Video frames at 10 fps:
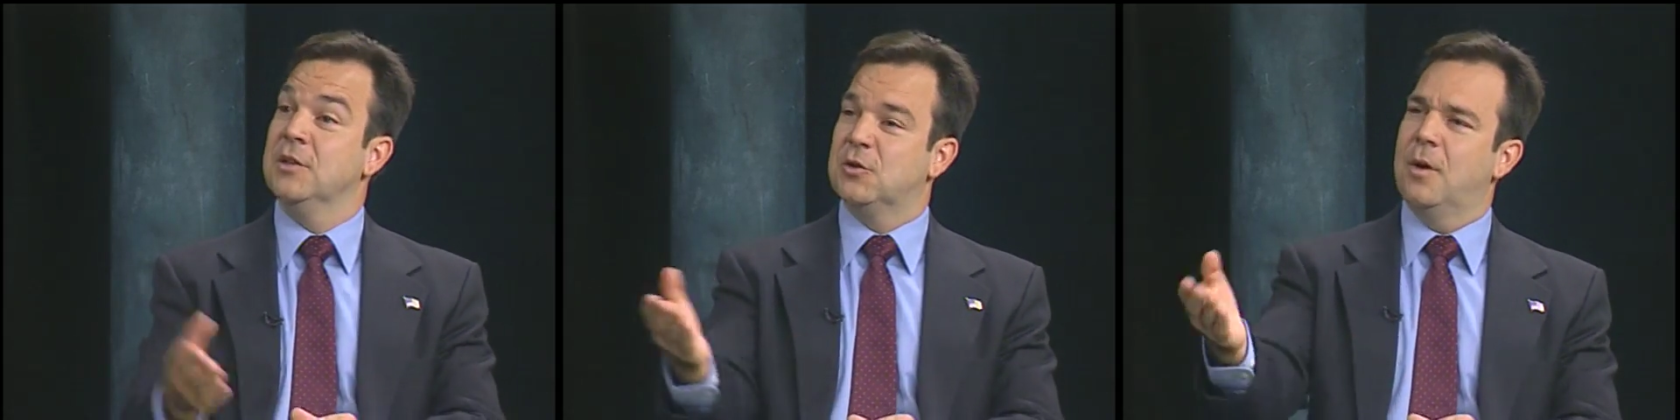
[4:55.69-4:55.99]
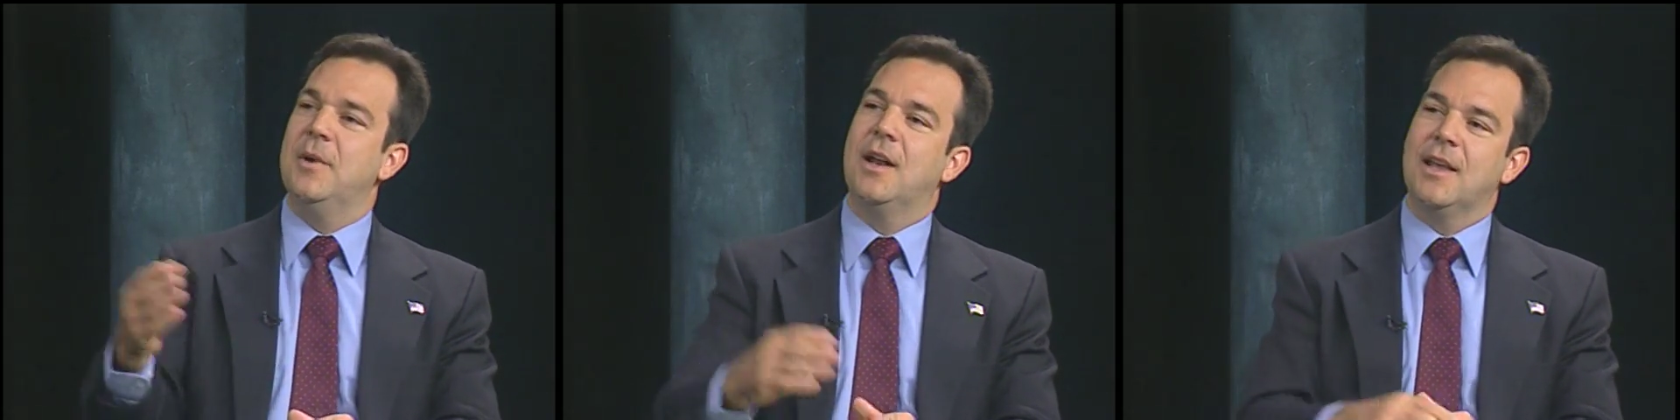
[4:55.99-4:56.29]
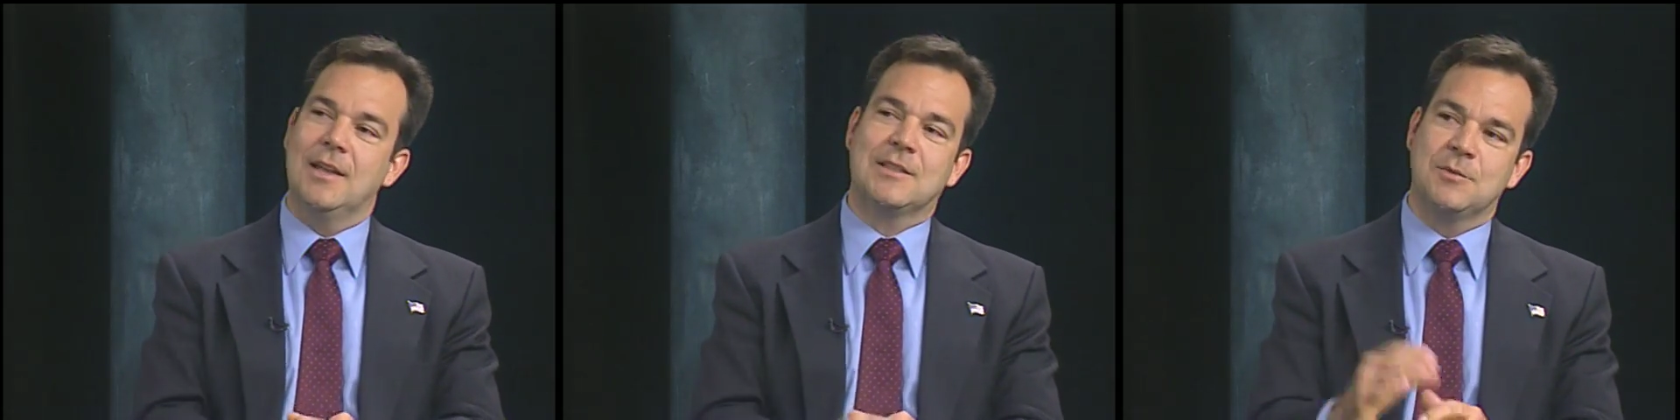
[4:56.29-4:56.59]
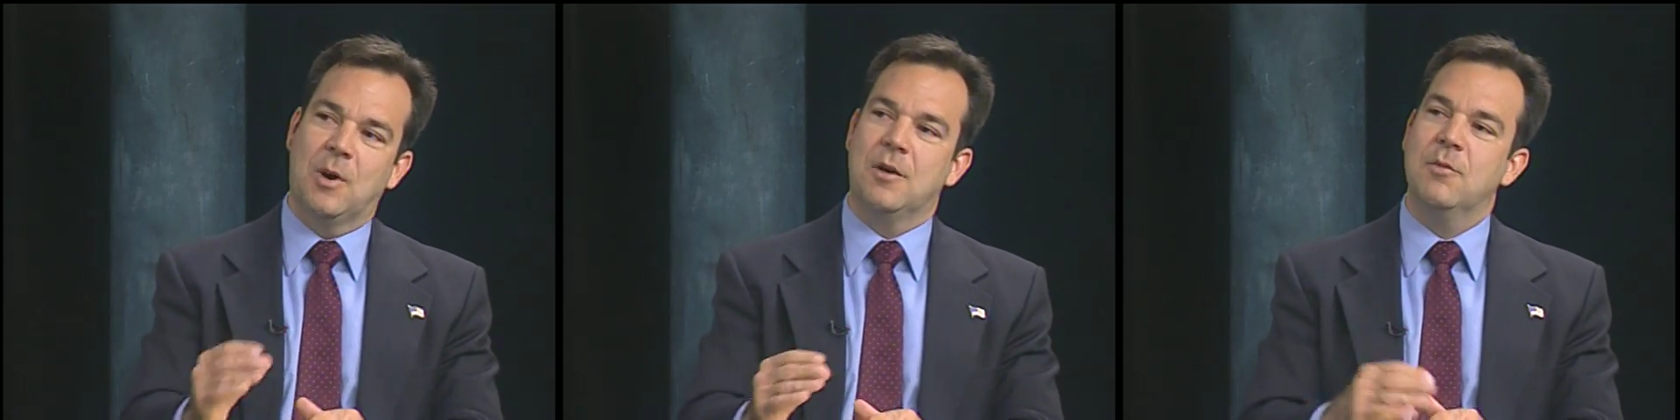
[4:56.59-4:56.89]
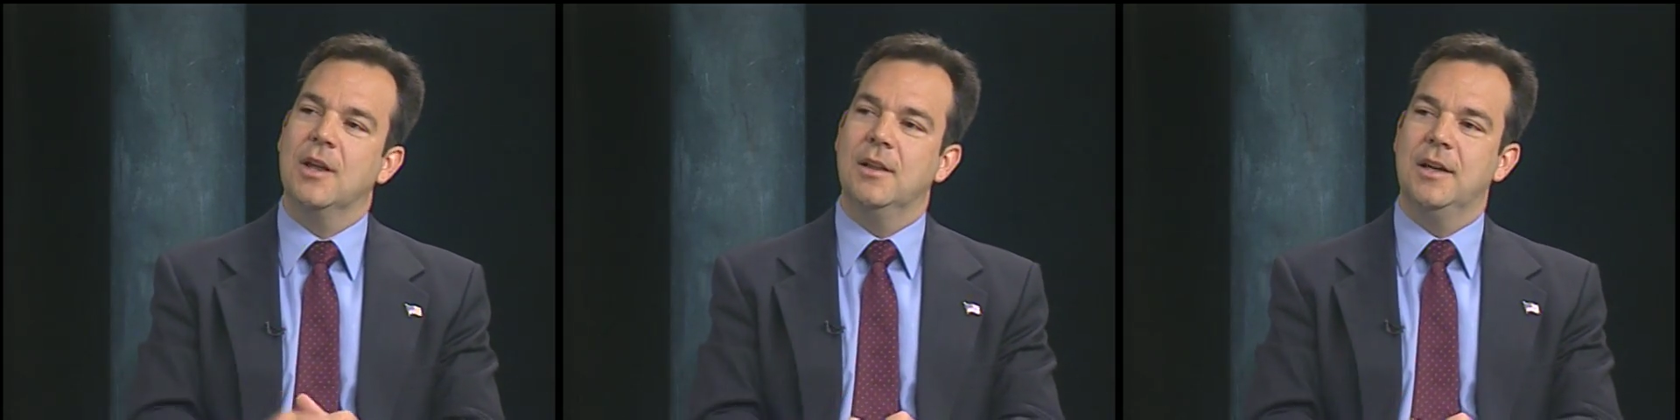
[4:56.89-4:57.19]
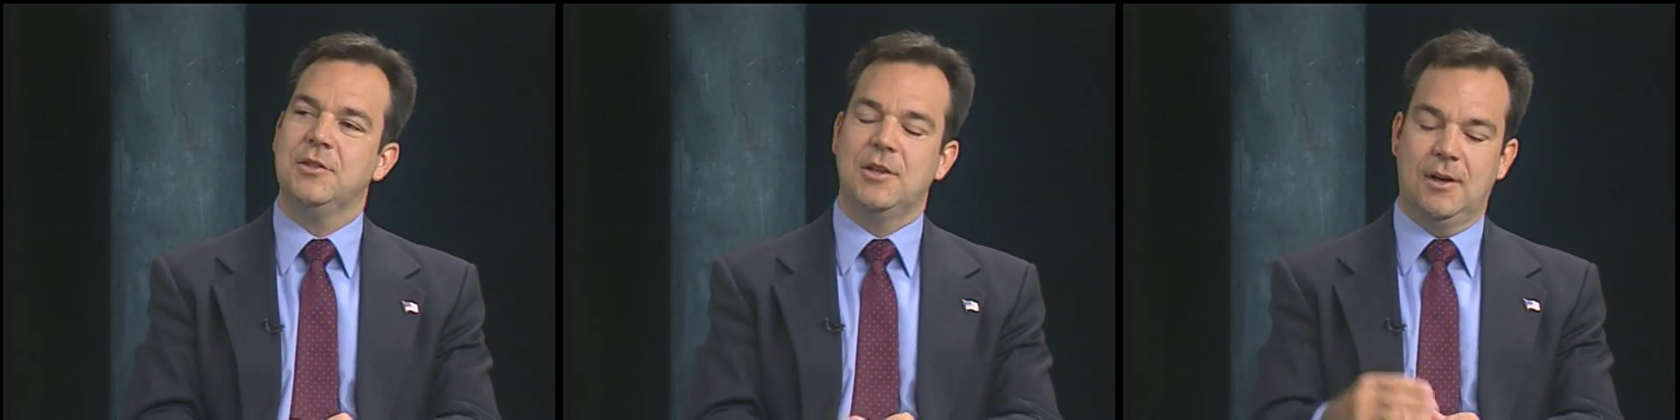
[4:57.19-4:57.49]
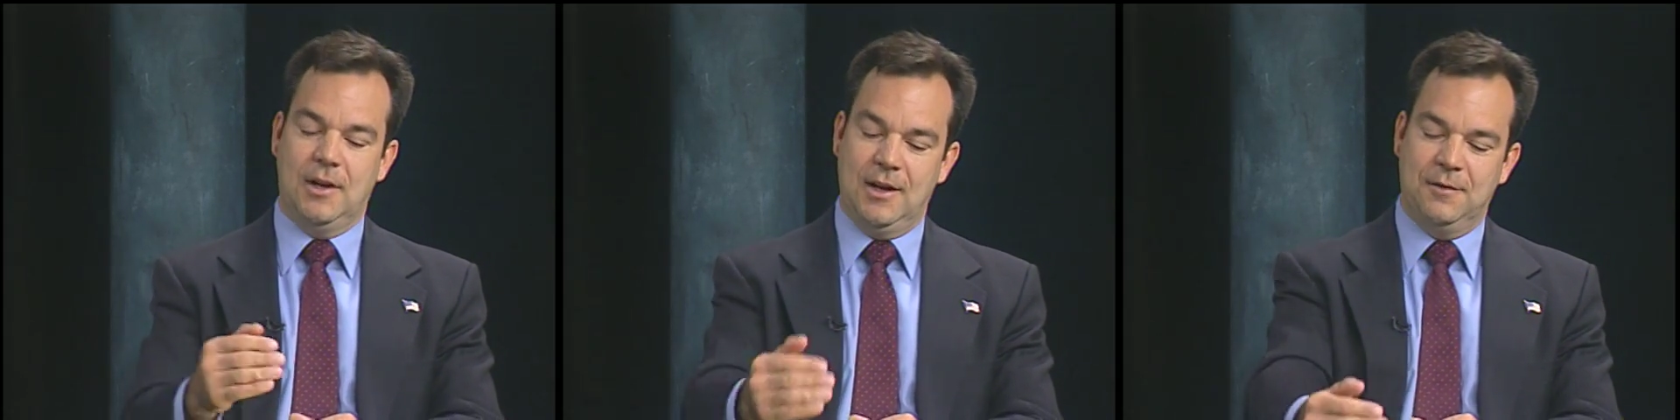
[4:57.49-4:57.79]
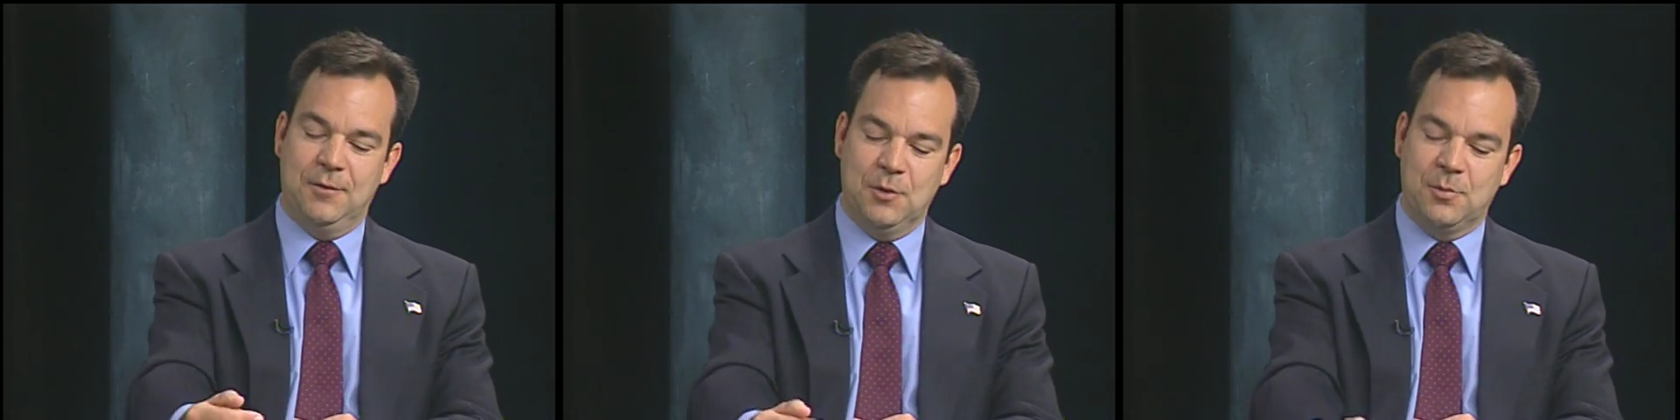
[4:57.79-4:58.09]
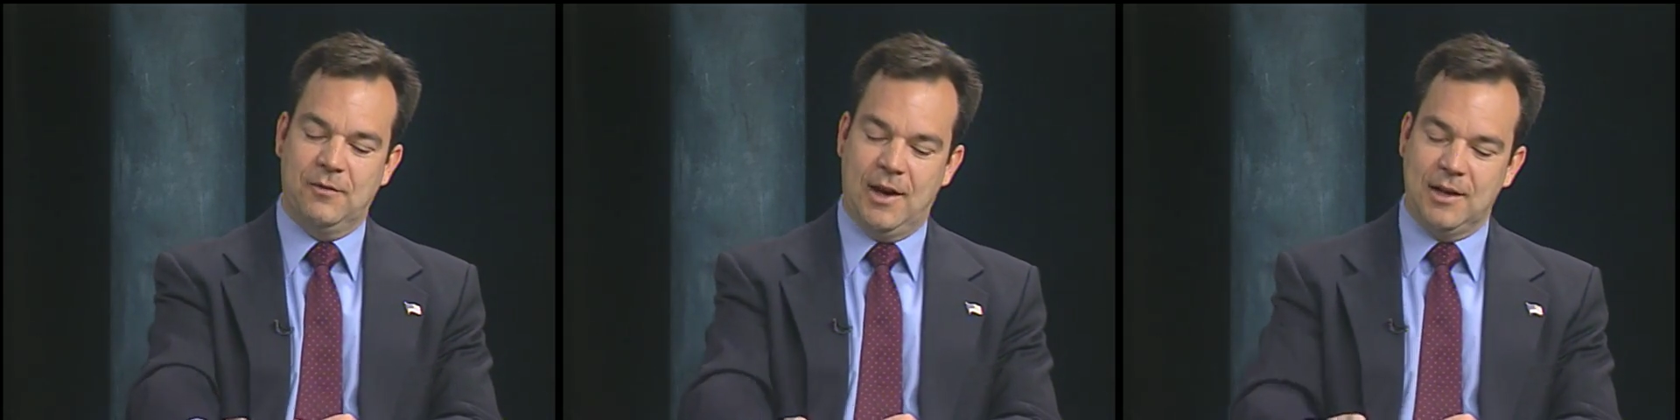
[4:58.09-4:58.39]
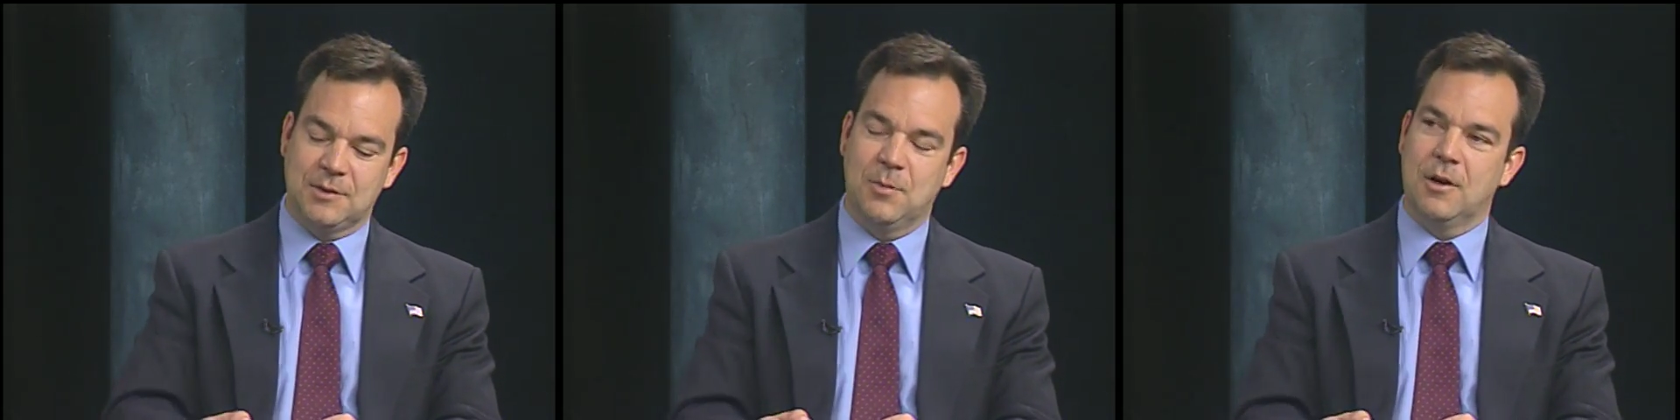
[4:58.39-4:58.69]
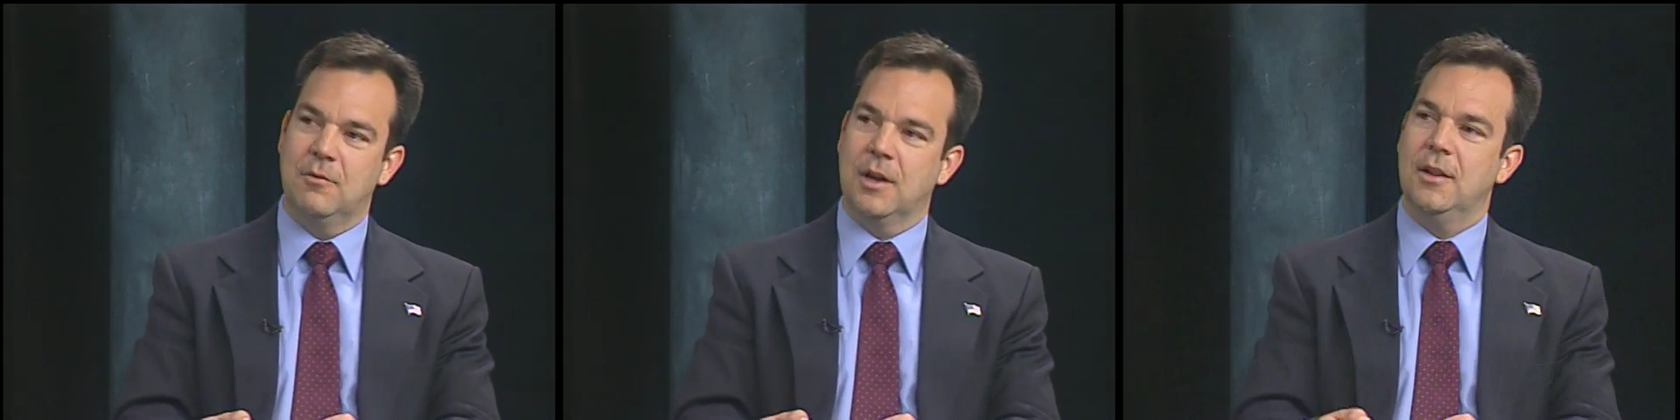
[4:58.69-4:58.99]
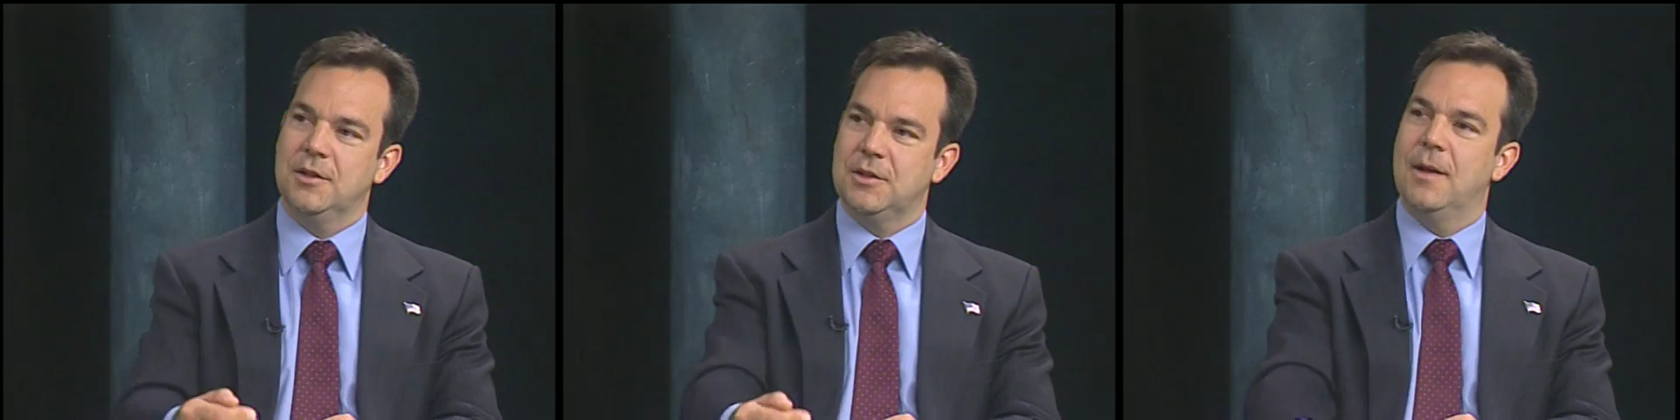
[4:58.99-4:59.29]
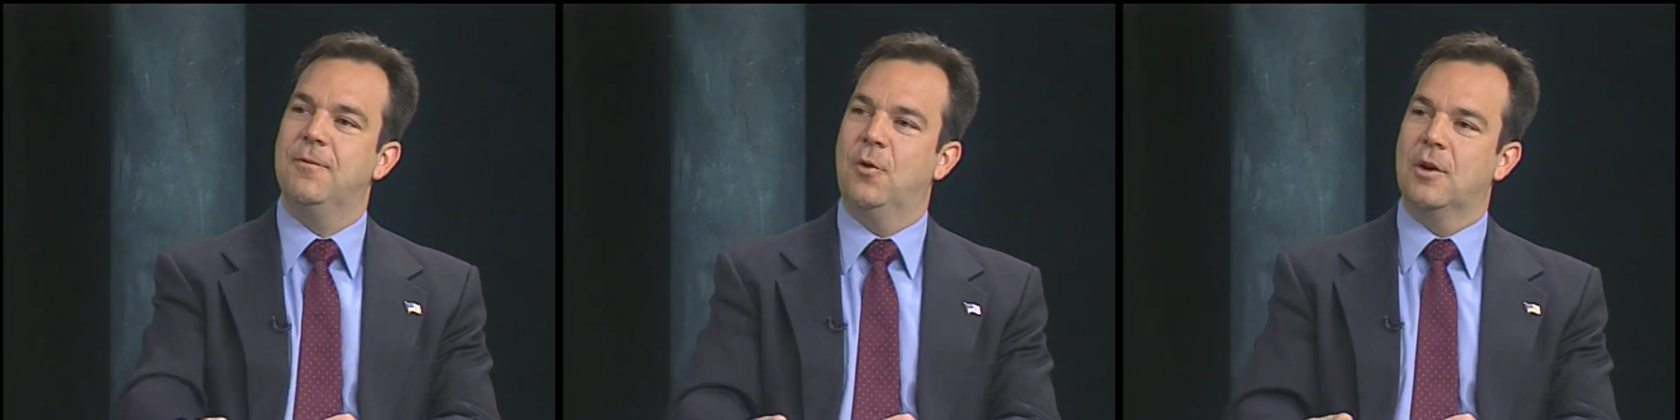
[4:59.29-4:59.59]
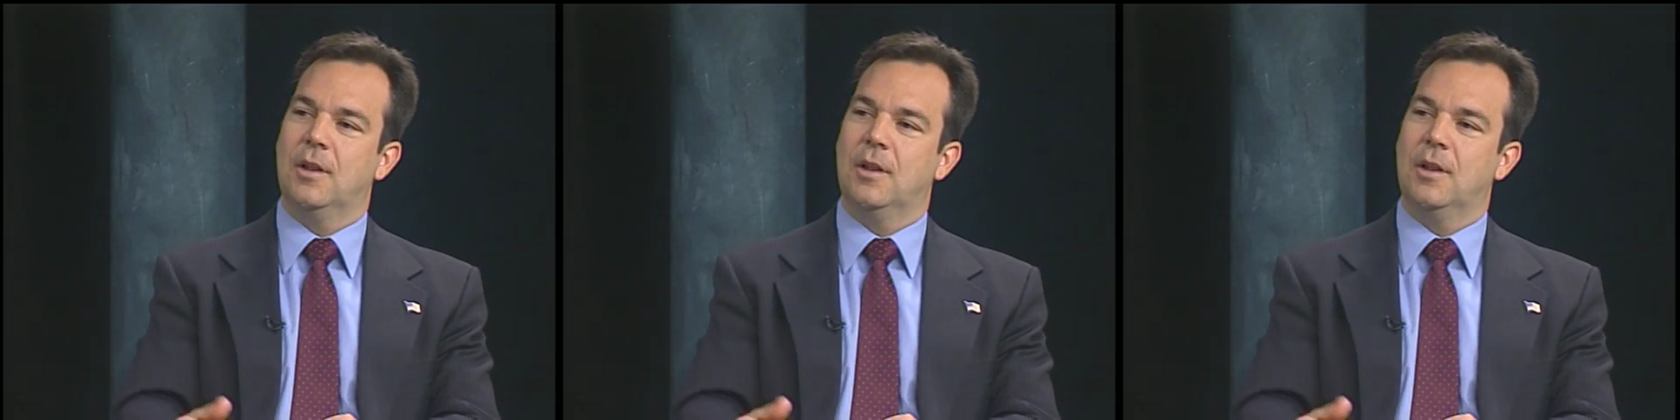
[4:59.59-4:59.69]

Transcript: So I'm not against smart regulation, and if you're providing smart regulation, I'm for